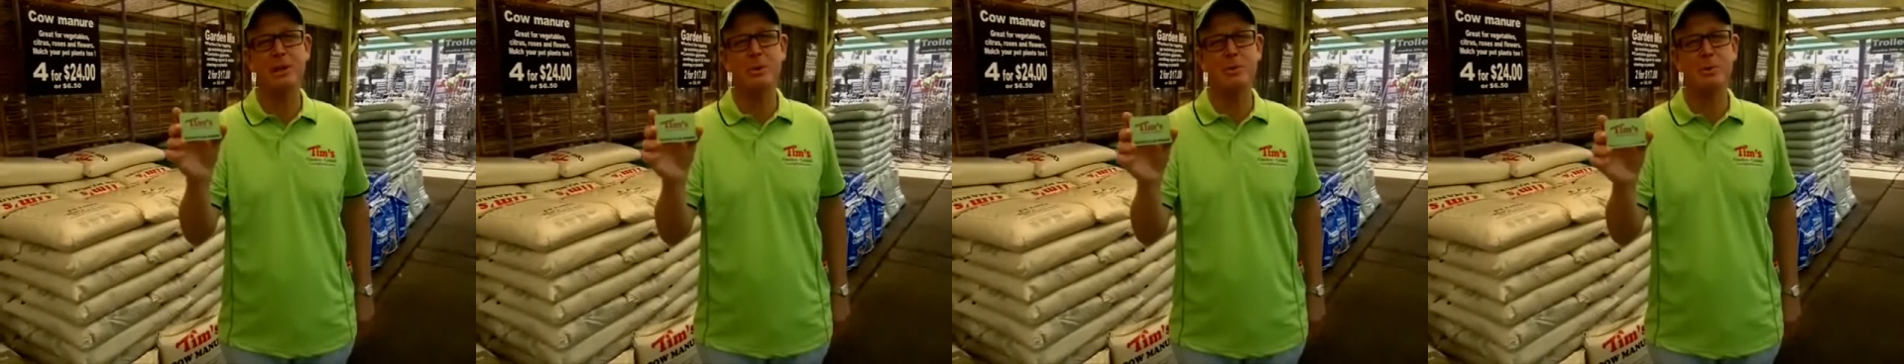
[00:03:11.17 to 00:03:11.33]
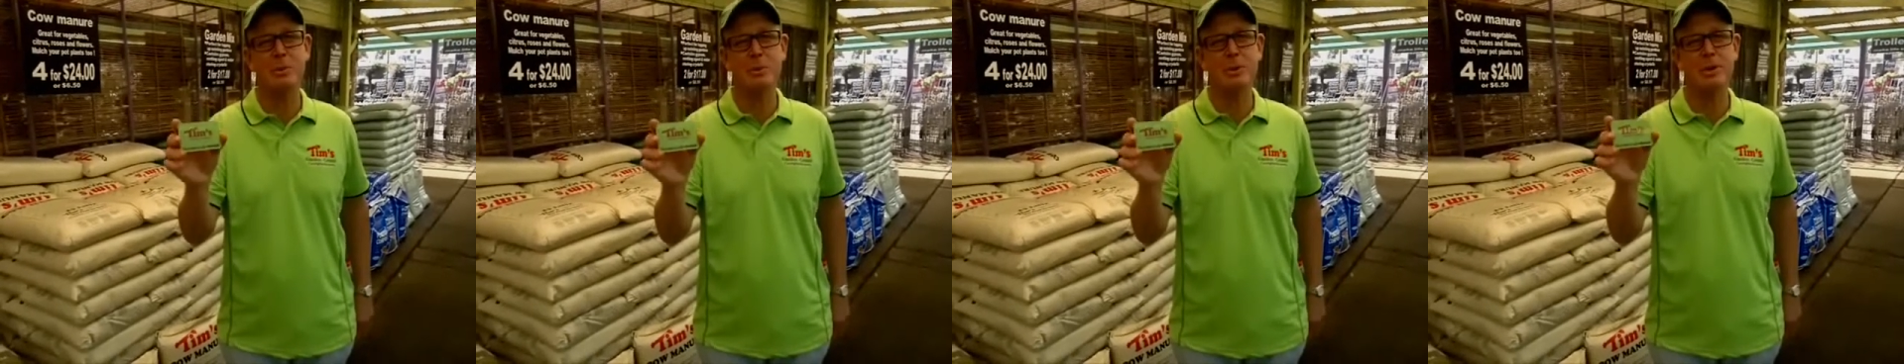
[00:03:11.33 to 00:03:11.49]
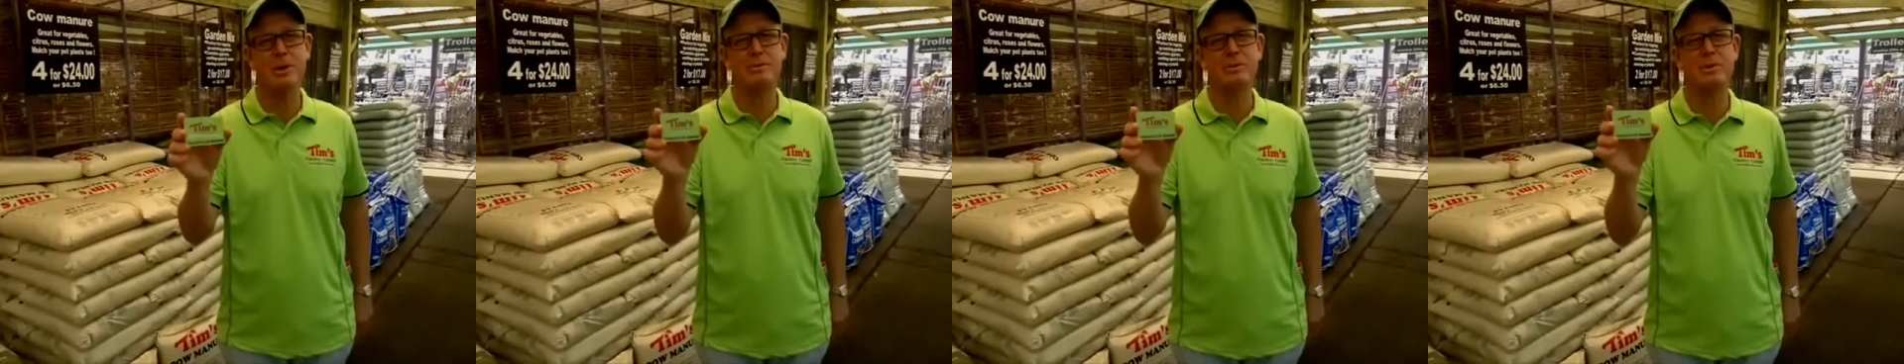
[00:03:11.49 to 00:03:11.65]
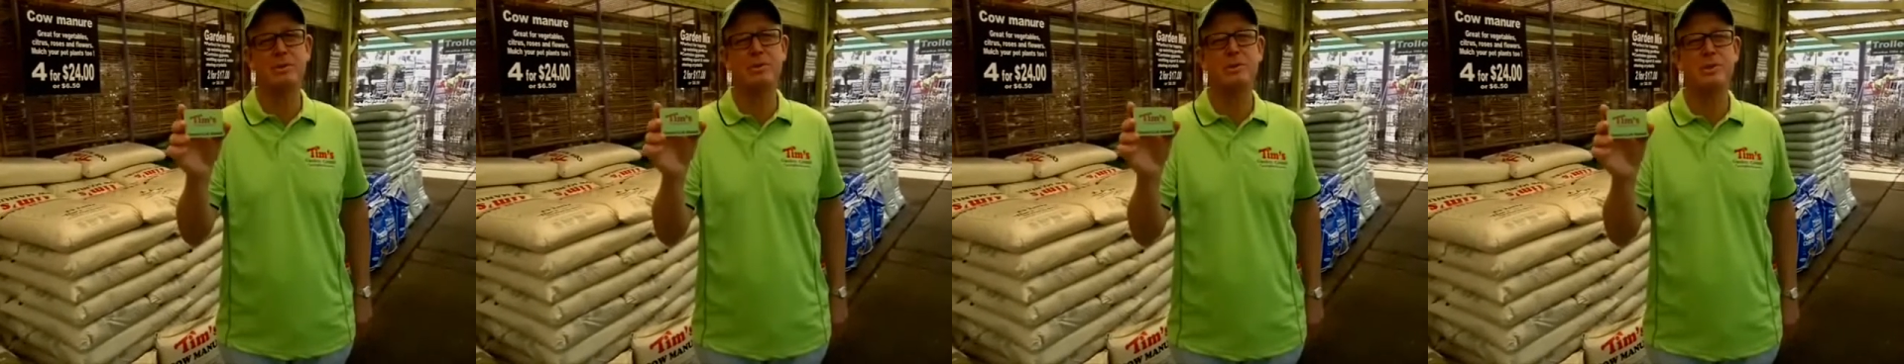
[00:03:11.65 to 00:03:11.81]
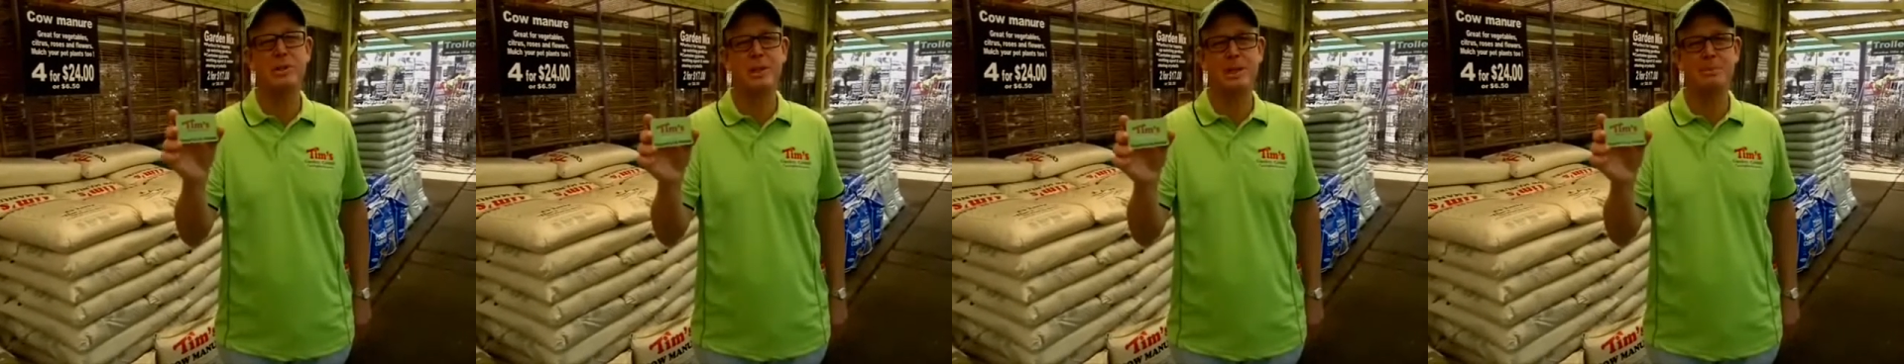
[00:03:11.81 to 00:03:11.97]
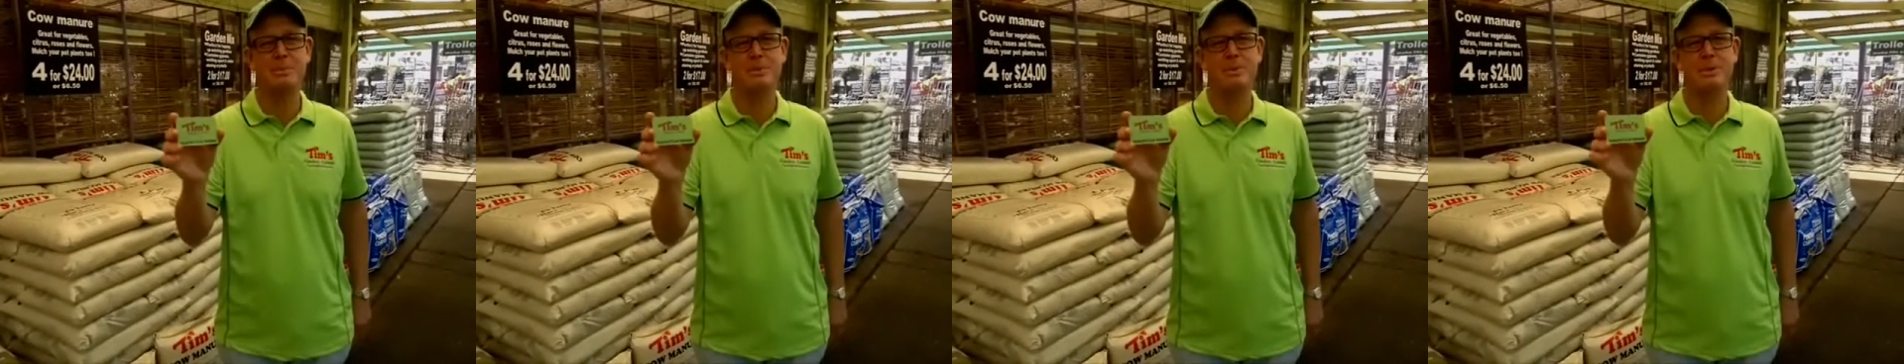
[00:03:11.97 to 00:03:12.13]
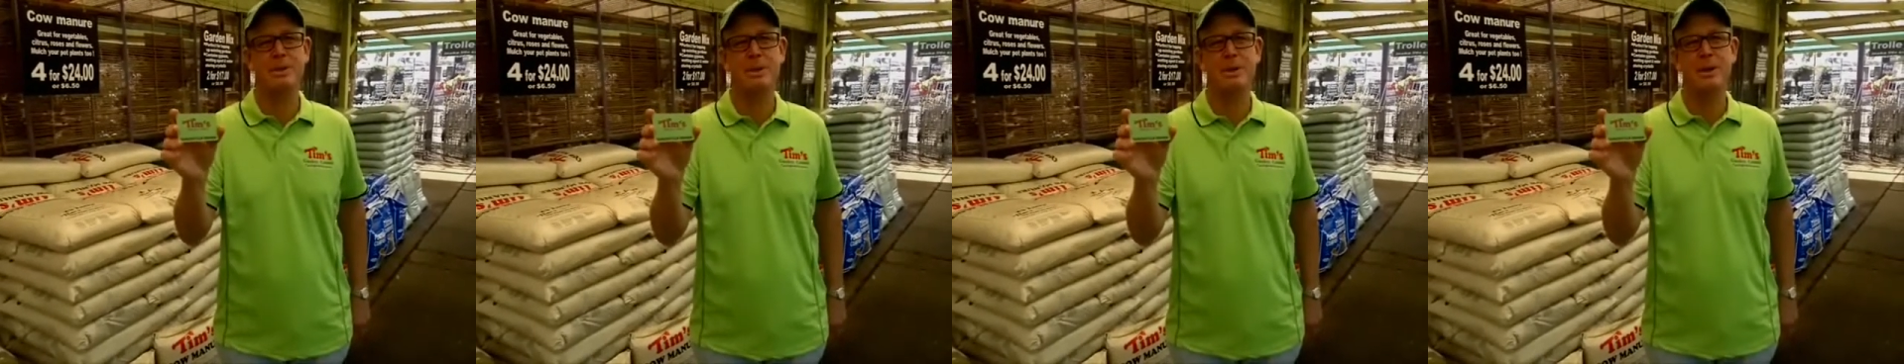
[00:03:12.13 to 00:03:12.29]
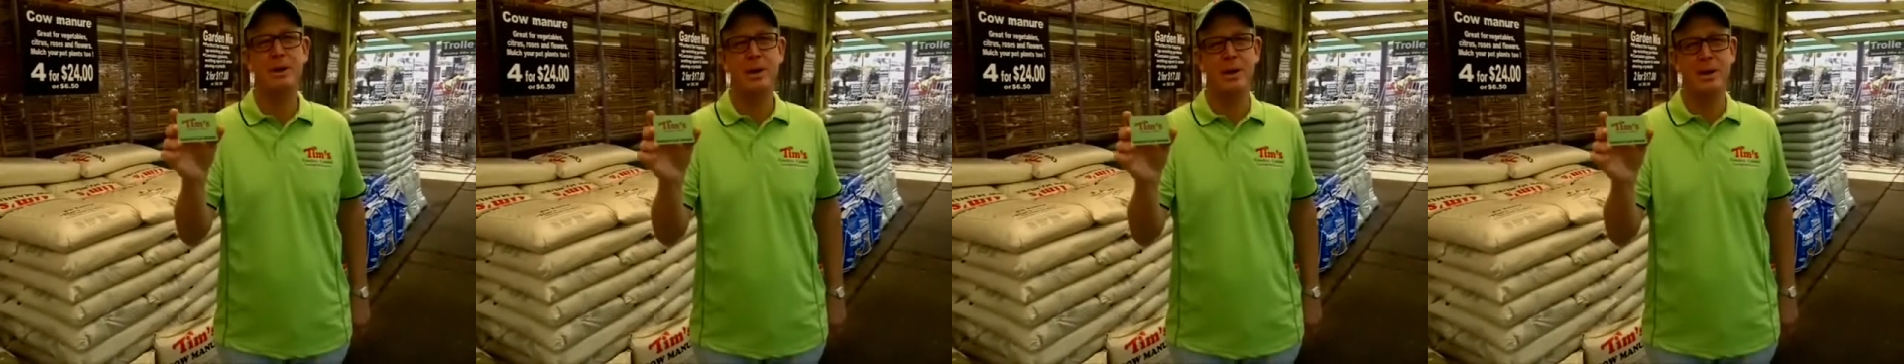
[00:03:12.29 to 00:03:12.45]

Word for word: and we'll give you tips